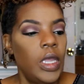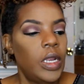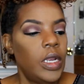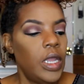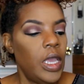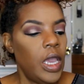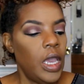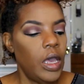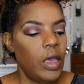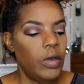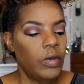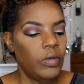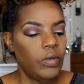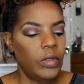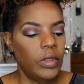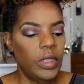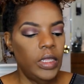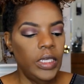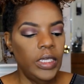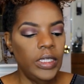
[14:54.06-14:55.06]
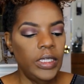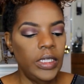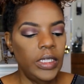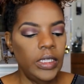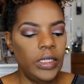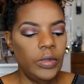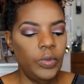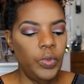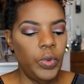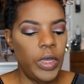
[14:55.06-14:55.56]
Now, this
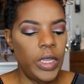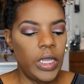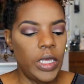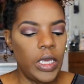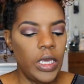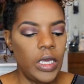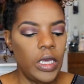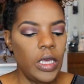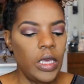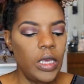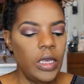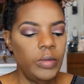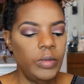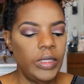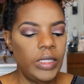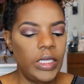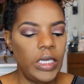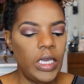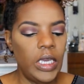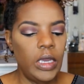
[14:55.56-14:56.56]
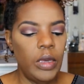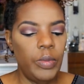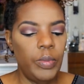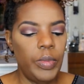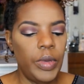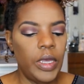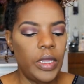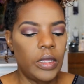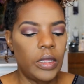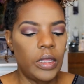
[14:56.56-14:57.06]
is what it comes
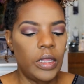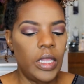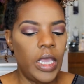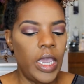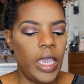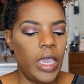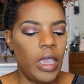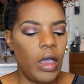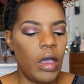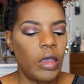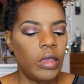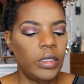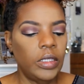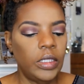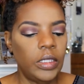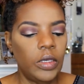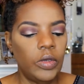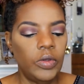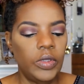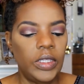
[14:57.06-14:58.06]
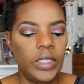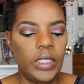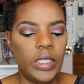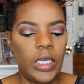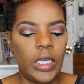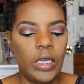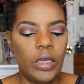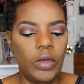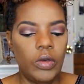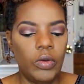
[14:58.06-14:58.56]
in, but they also
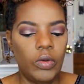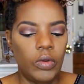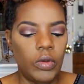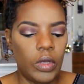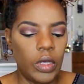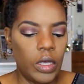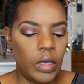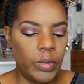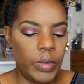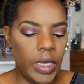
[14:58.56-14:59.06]
sell,